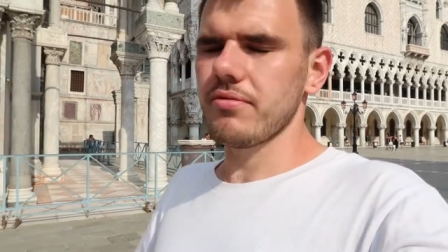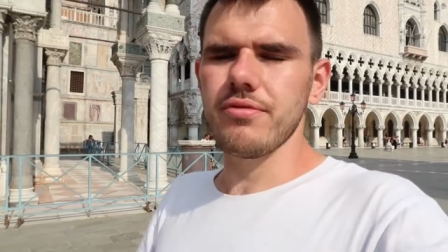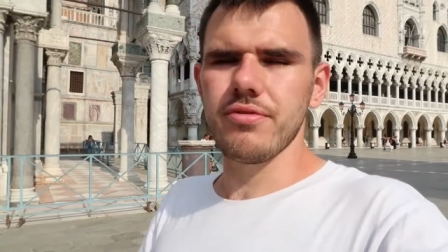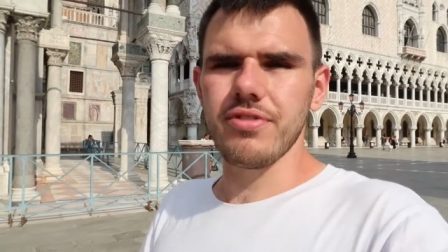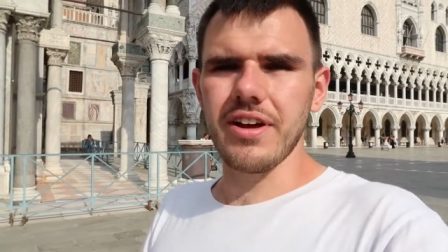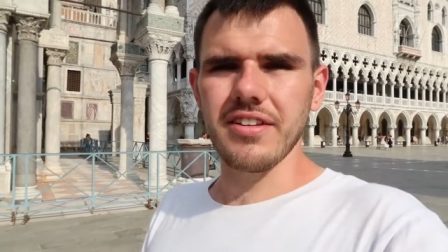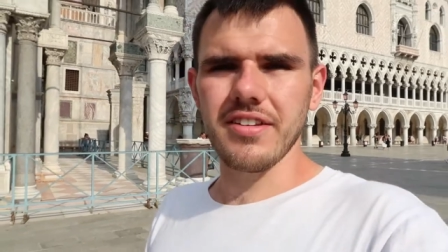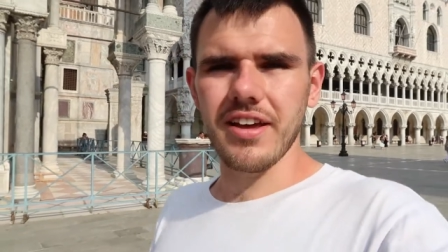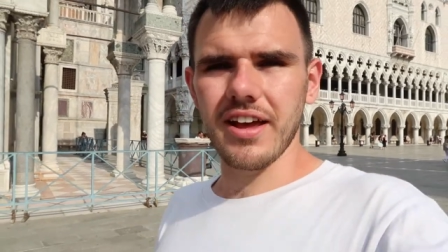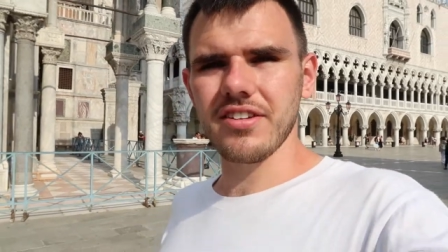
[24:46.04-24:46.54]

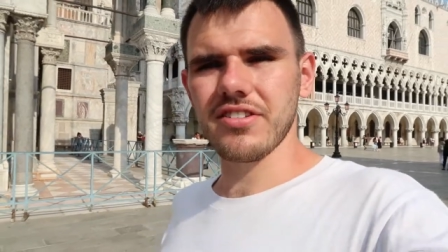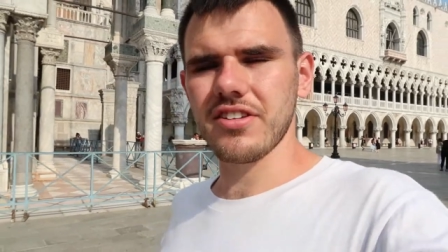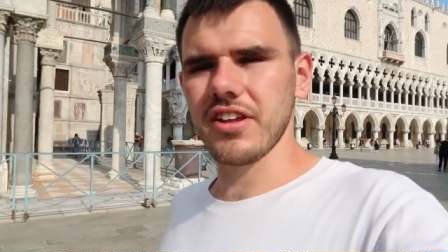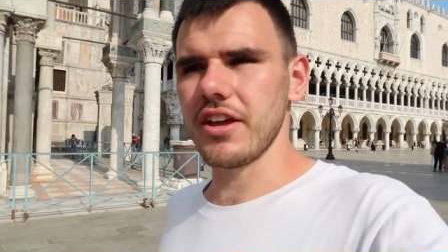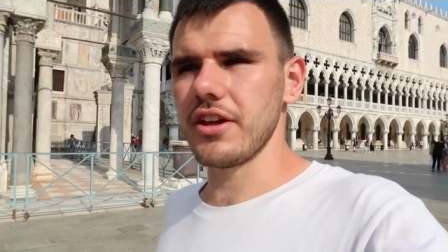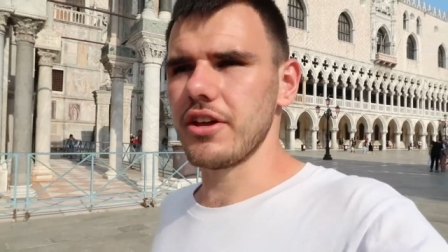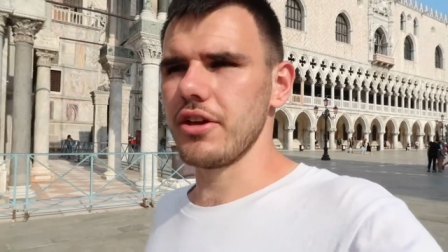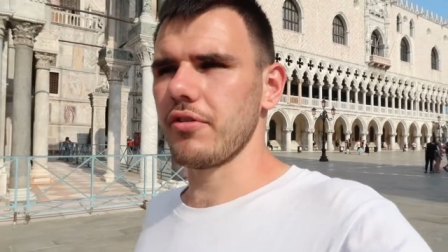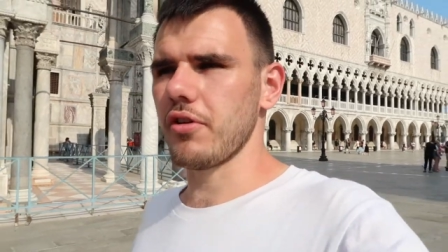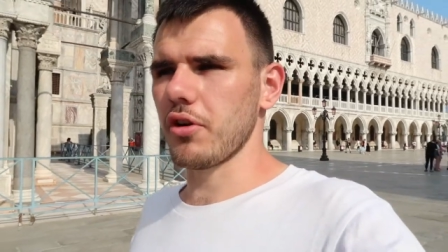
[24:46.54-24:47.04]

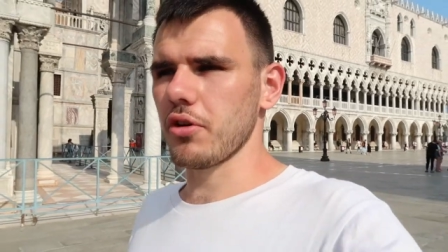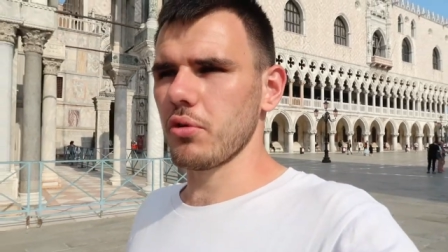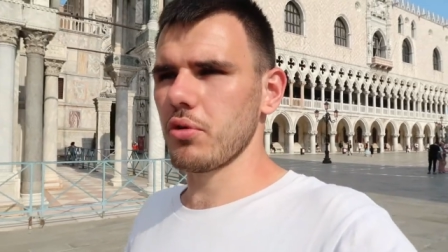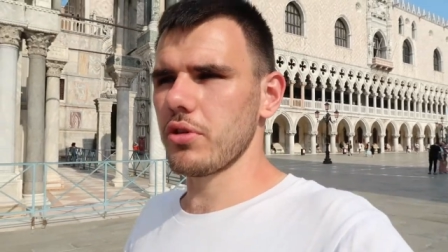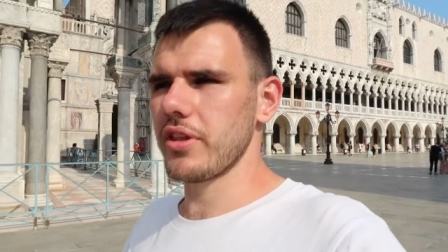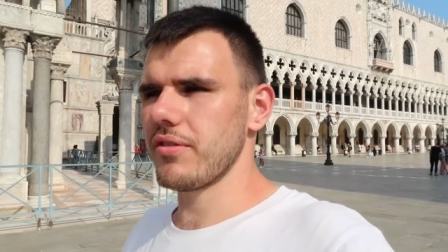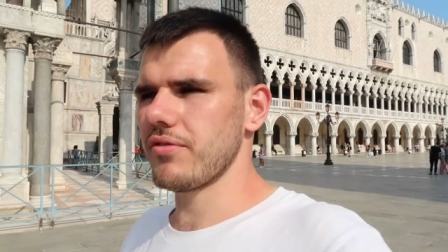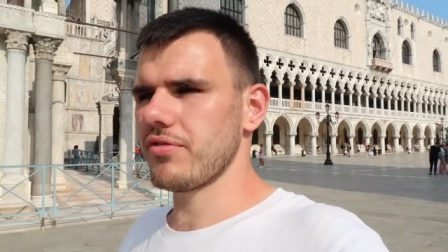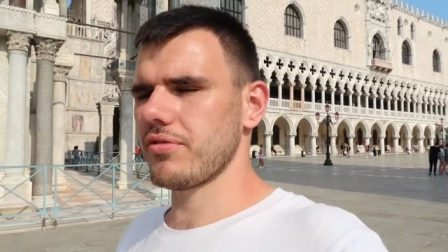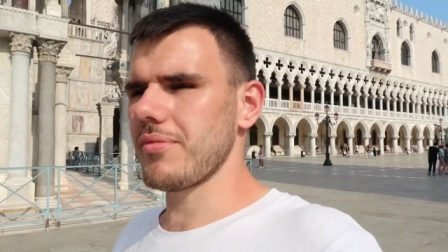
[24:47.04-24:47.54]
Fantastic, you've got all
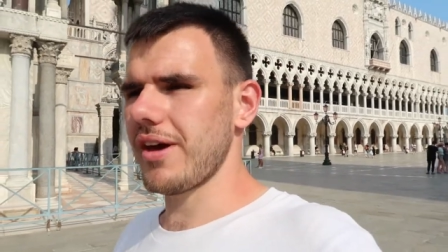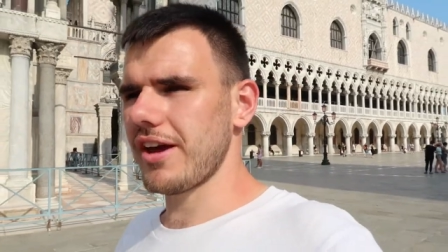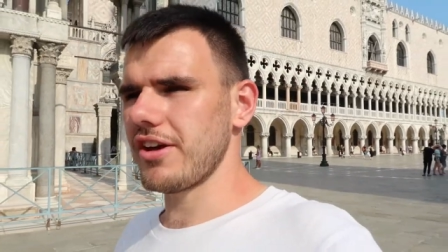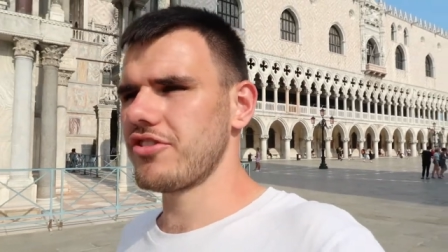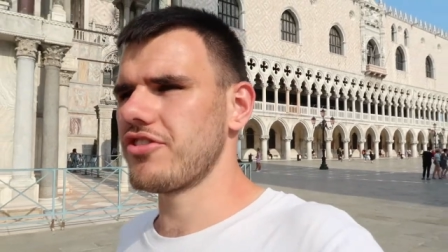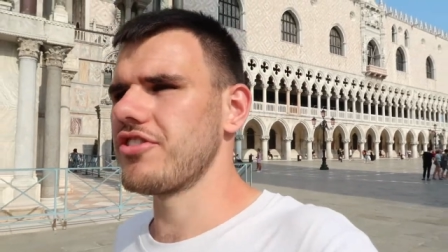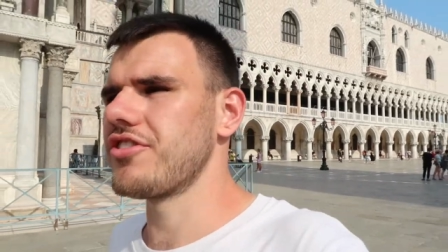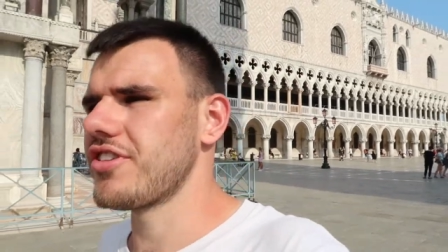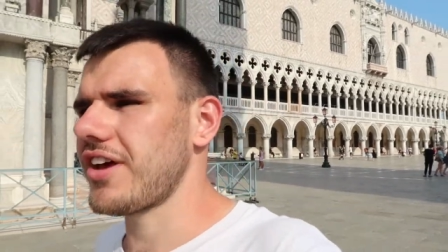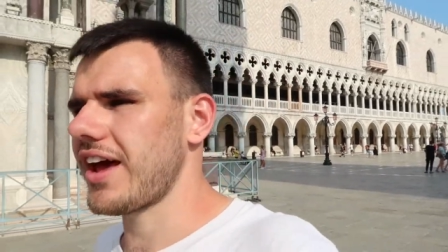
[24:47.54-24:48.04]
the
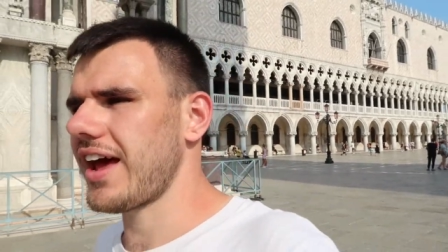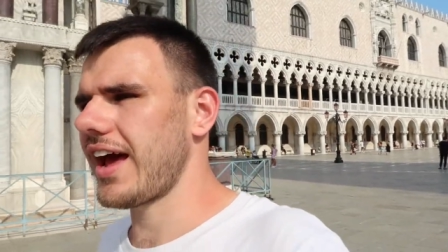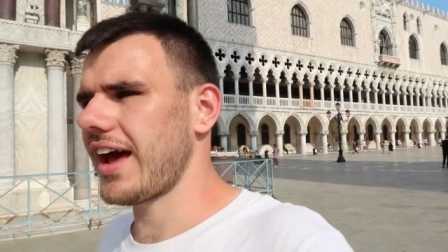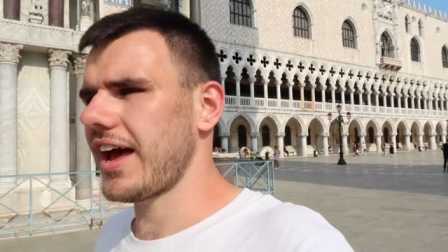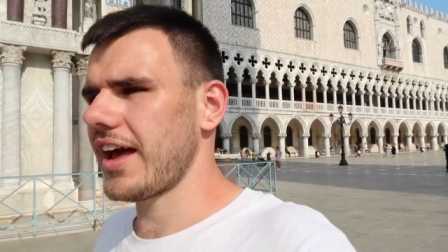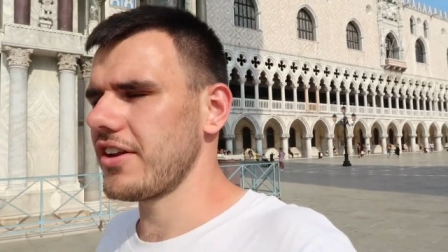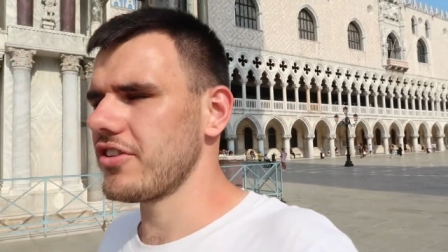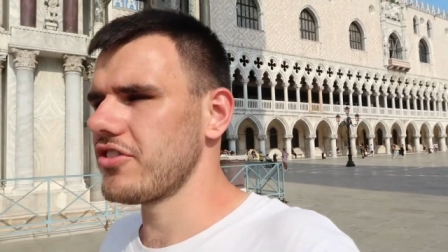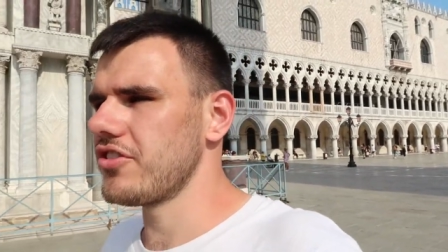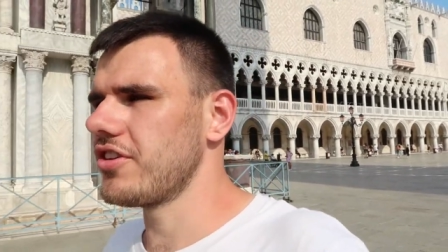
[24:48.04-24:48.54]
information to
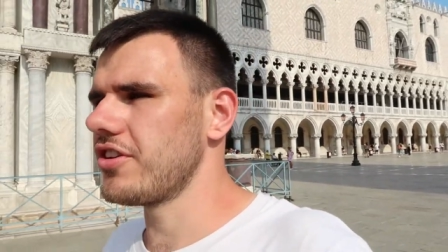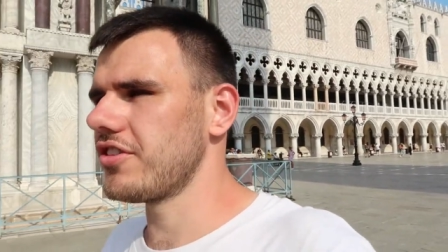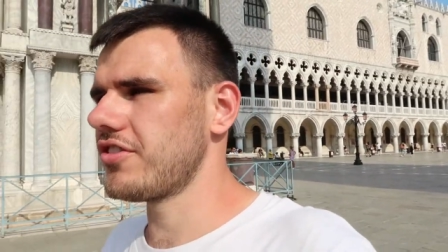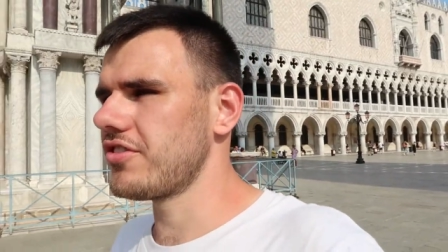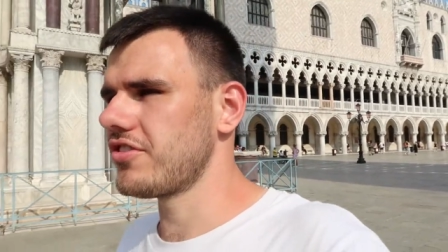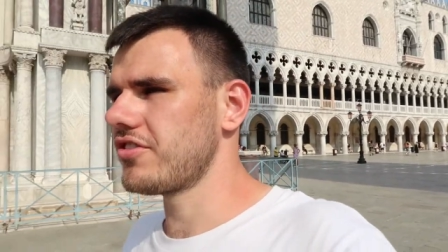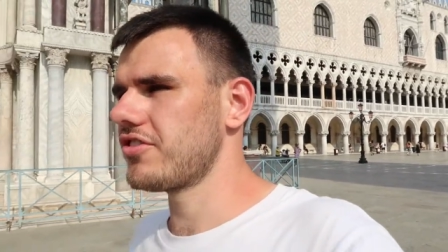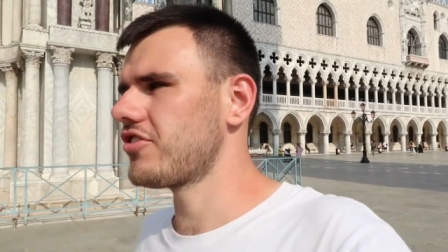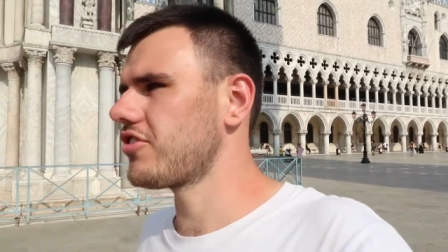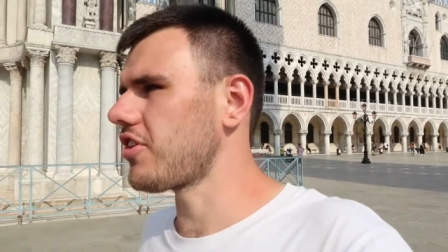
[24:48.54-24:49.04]
hand, you
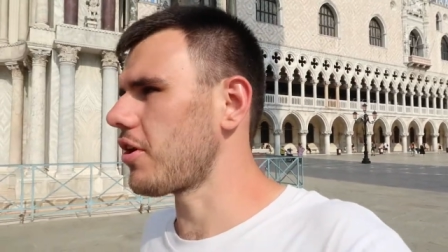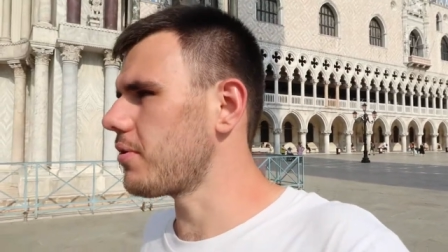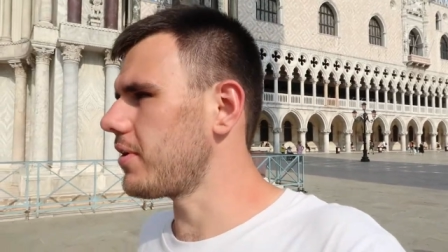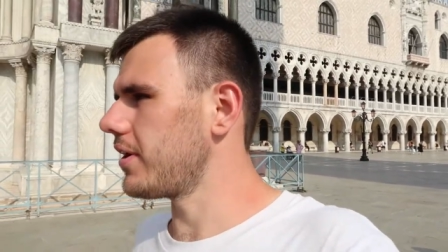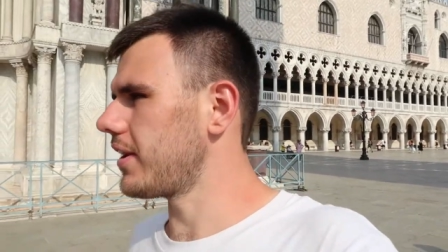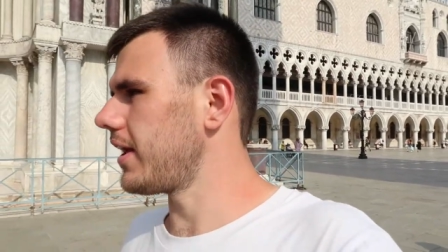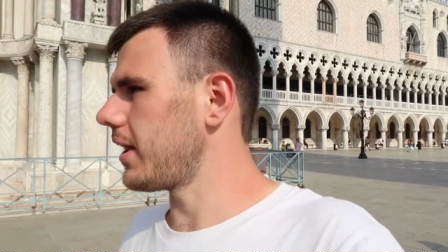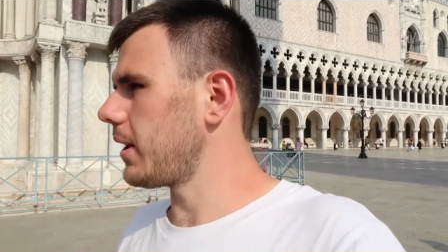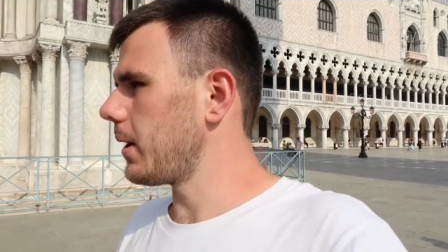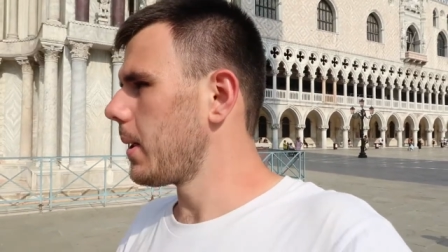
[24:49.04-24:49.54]
can soak
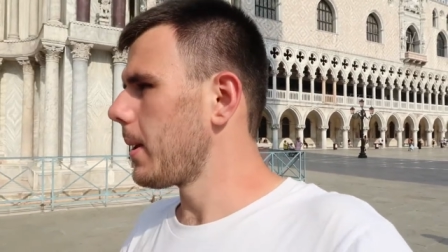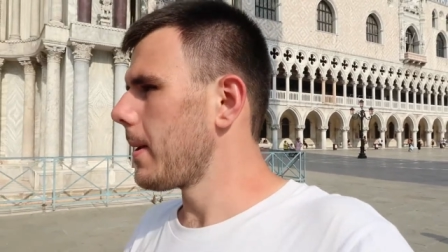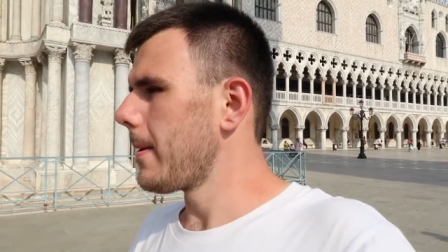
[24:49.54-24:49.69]
it in.